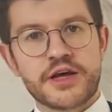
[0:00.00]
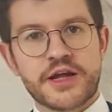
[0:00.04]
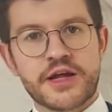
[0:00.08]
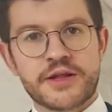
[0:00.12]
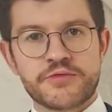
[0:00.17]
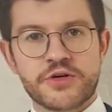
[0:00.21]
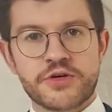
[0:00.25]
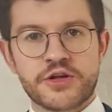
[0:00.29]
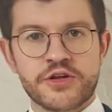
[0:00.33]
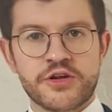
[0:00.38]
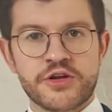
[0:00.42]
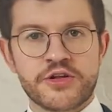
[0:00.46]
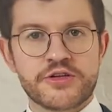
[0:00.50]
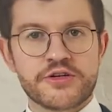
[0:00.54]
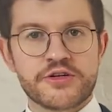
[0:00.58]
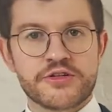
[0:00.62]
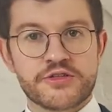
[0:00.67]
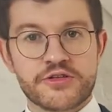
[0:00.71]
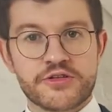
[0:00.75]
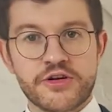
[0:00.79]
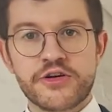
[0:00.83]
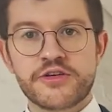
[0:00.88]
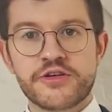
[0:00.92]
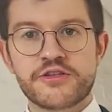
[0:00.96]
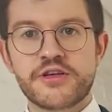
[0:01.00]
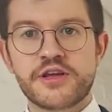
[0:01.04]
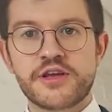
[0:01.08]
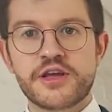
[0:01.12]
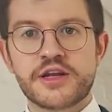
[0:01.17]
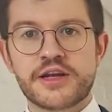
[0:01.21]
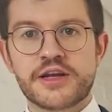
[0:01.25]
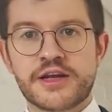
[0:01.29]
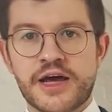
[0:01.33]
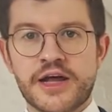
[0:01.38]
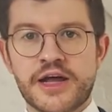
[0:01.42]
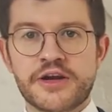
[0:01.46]
and
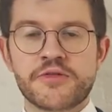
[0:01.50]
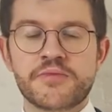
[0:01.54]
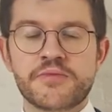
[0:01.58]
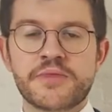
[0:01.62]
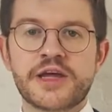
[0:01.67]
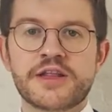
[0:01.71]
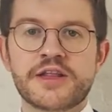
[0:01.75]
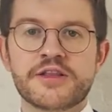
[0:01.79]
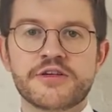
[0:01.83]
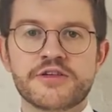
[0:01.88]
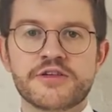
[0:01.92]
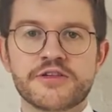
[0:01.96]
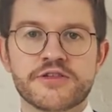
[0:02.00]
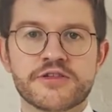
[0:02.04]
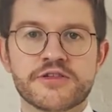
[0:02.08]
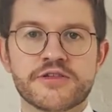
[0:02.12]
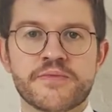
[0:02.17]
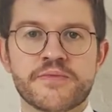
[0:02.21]
130 nanometers,